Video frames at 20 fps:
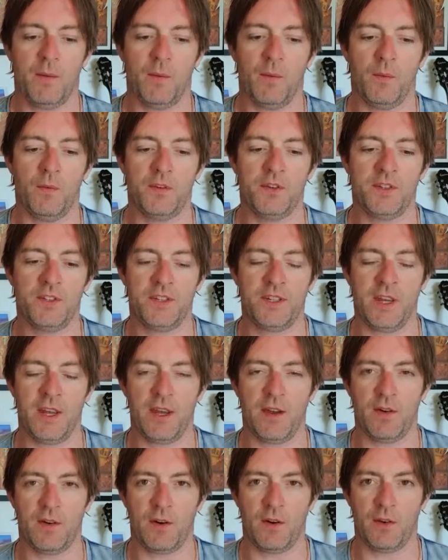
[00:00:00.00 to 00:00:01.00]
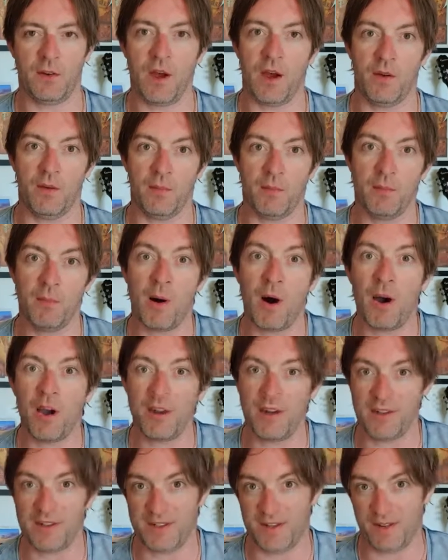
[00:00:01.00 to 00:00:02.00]

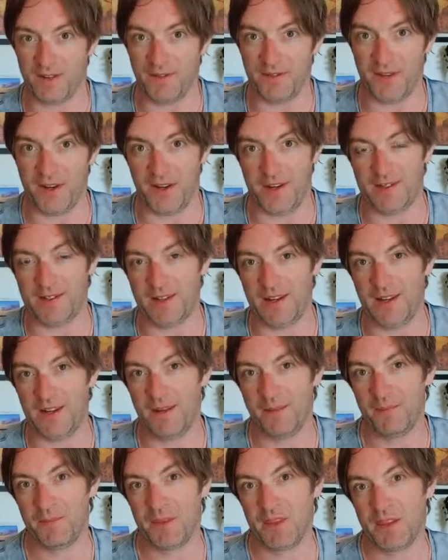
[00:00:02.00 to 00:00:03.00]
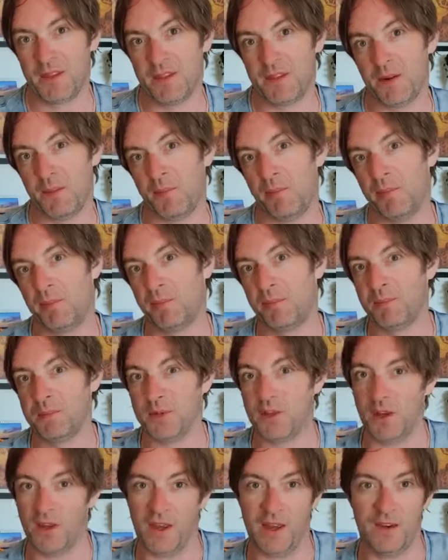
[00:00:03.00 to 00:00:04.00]
minus infinity to
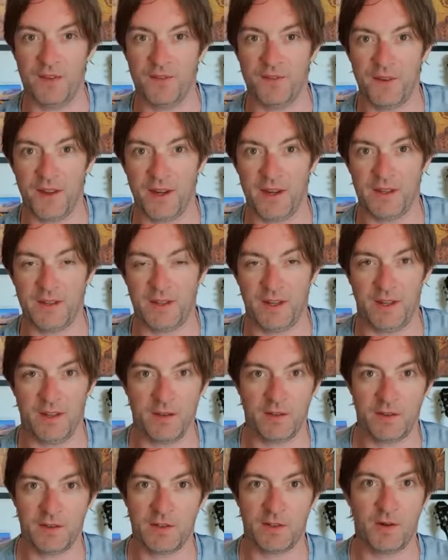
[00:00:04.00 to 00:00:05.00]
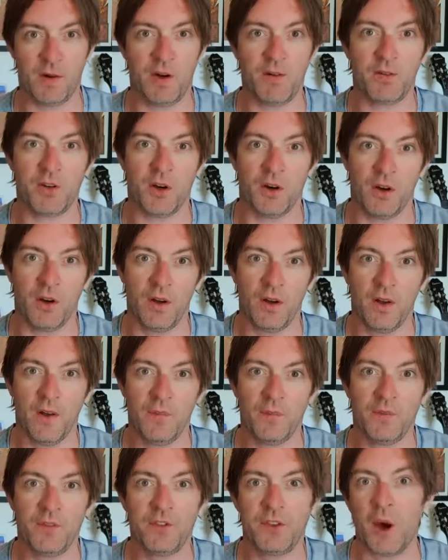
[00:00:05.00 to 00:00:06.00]
infinity, so I've got
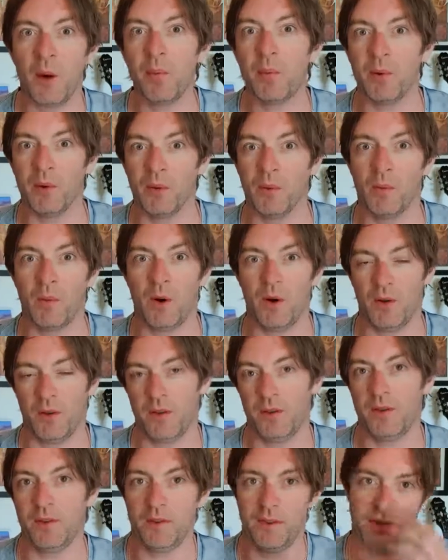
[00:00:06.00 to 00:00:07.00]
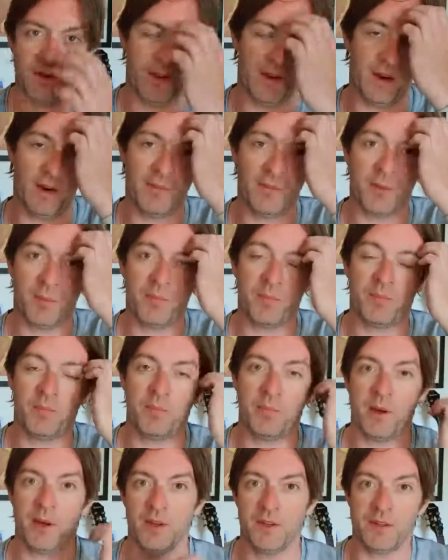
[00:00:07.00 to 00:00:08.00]
double what the other
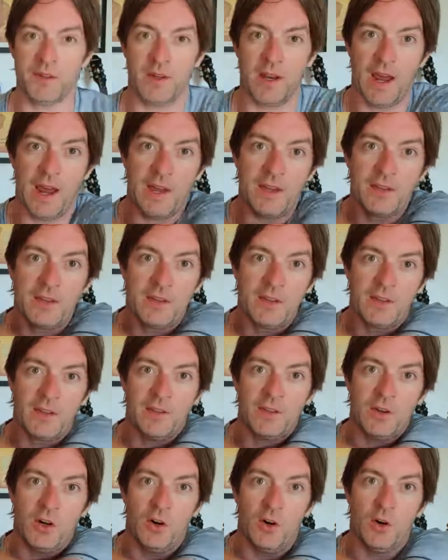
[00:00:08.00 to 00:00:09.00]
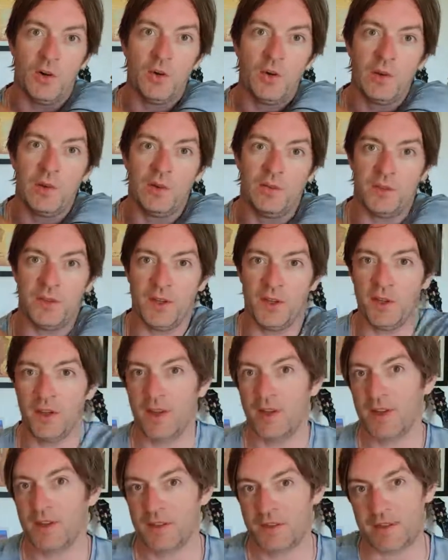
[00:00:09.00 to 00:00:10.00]
person had, because I've got all of the
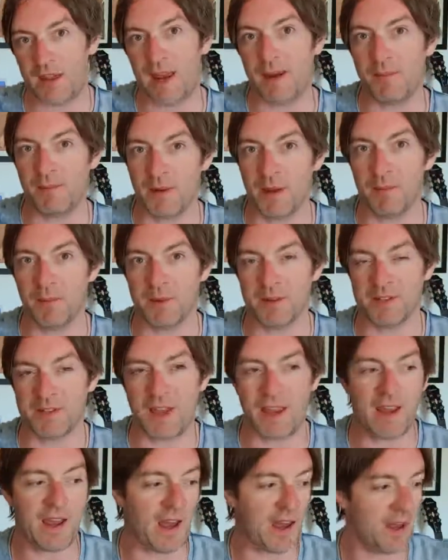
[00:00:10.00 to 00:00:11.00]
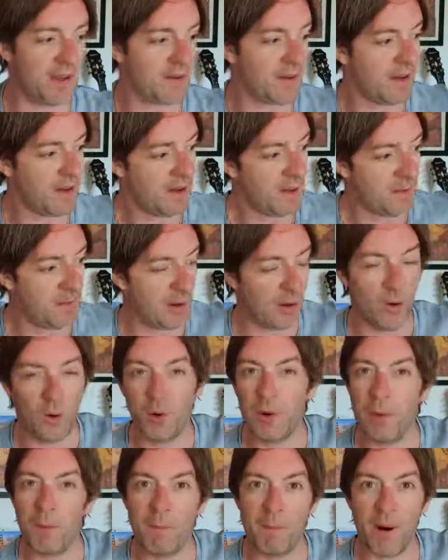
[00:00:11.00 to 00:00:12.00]
same numbers they had, but
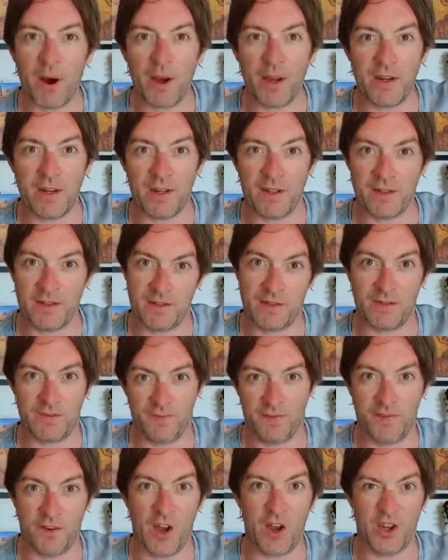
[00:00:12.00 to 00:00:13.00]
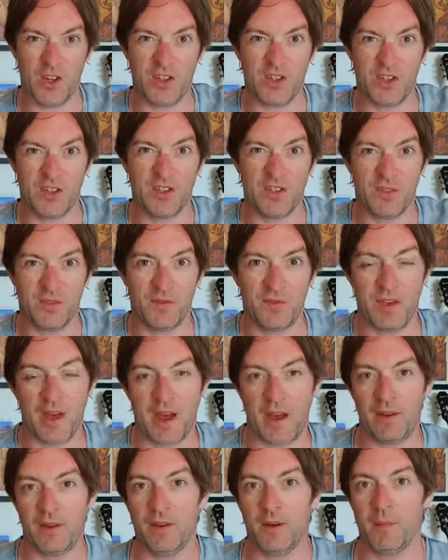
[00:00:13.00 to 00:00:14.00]
all the minus versions of
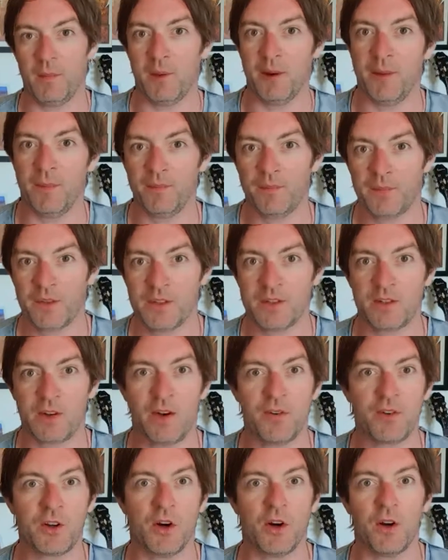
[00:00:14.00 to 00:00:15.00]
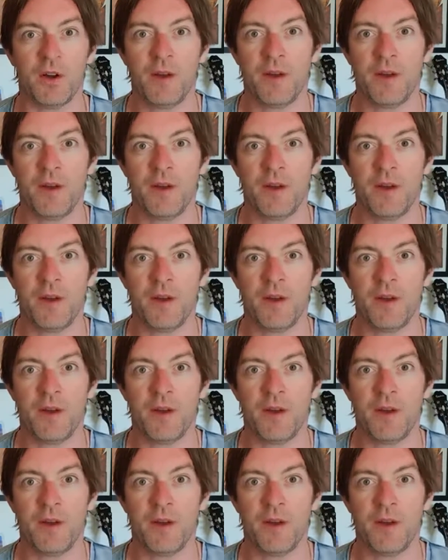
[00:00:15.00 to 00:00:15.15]
that number, so I've got